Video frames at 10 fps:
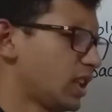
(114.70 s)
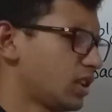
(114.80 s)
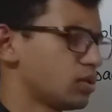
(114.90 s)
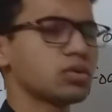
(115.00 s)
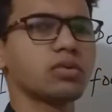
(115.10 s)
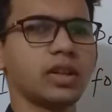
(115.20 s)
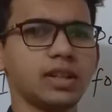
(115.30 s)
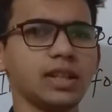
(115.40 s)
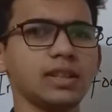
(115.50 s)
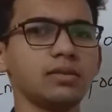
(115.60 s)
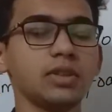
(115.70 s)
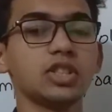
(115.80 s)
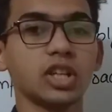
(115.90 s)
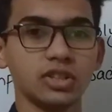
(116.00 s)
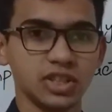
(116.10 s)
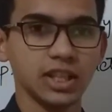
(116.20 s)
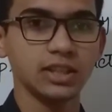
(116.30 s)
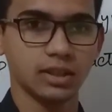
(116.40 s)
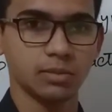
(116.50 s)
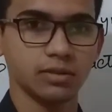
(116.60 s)
those quantities which are
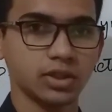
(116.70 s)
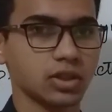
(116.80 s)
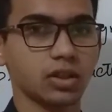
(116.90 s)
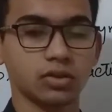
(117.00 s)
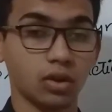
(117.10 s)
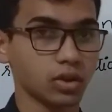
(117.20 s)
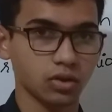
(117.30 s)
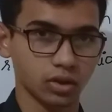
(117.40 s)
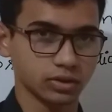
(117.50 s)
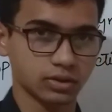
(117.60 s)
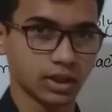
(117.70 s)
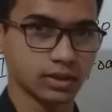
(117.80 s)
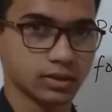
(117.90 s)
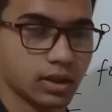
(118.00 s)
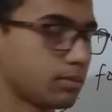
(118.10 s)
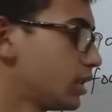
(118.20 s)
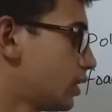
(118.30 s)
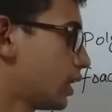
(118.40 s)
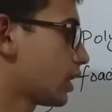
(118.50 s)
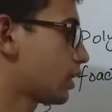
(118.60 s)
changeable, which are not constants. It means
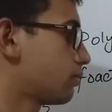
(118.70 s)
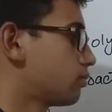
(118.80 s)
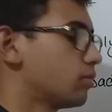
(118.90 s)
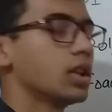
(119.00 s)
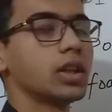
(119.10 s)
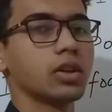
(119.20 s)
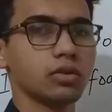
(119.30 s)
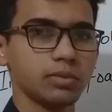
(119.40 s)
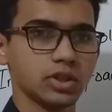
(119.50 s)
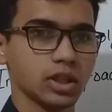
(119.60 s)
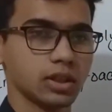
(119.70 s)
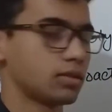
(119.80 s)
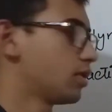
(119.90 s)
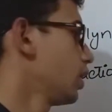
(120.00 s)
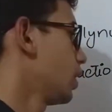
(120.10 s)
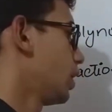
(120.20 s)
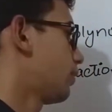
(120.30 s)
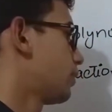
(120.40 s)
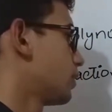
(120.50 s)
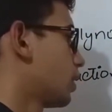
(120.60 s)
they could be changed.
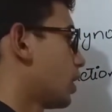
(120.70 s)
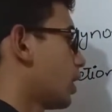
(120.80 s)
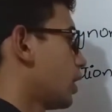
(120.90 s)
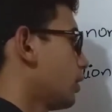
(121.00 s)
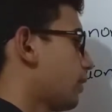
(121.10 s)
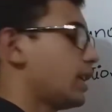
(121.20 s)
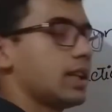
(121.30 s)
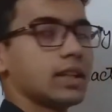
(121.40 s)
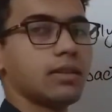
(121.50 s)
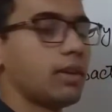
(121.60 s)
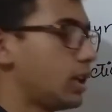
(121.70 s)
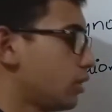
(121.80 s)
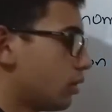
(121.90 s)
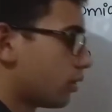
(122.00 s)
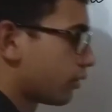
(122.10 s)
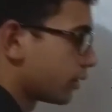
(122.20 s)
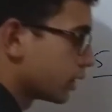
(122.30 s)
If I take the value of